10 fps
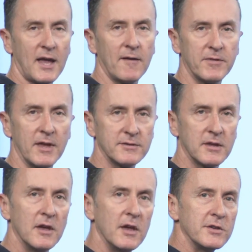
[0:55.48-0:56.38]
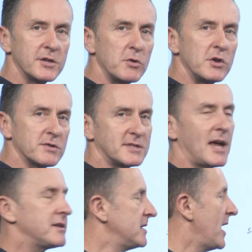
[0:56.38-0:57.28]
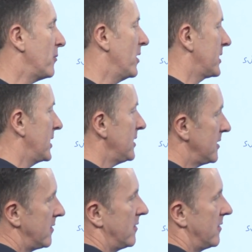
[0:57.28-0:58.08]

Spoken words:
have this. So your standard networking